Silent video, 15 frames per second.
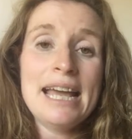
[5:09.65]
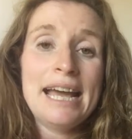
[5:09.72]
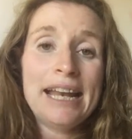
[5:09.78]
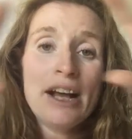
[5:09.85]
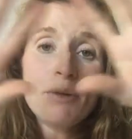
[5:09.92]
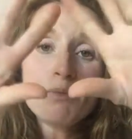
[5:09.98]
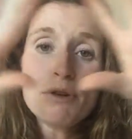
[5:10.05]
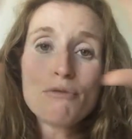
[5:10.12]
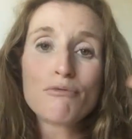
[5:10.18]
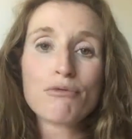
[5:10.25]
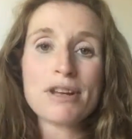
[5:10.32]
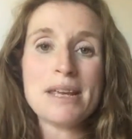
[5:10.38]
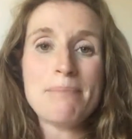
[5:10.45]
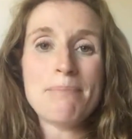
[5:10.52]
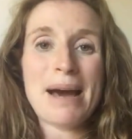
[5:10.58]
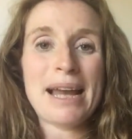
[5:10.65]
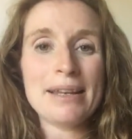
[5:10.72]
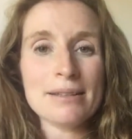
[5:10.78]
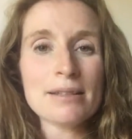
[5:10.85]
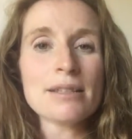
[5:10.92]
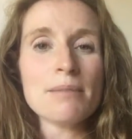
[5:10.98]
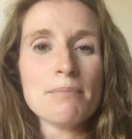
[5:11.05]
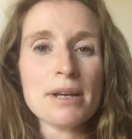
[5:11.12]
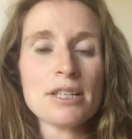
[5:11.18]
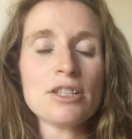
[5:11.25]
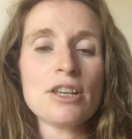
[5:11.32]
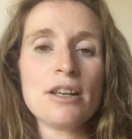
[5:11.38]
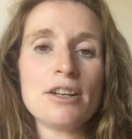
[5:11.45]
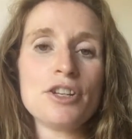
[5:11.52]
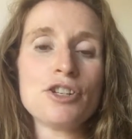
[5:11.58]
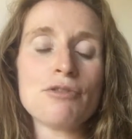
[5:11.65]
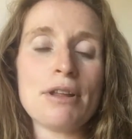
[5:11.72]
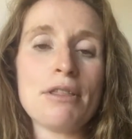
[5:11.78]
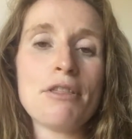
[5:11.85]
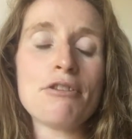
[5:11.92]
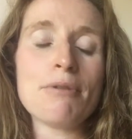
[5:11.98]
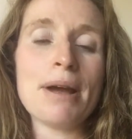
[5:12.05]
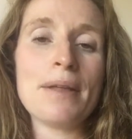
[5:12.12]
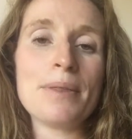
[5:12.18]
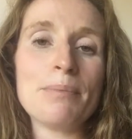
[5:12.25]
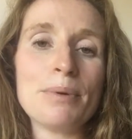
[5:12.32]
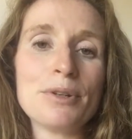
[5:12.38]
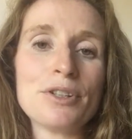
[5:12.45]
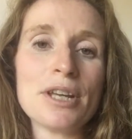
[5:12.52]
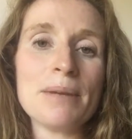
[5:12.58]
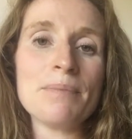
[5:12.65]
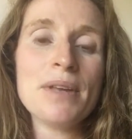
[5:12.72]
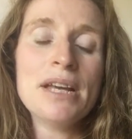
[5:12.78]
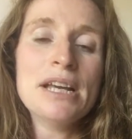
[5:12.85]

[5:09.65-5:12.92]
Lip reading: and help you rebalance the muscular strength throughout the body.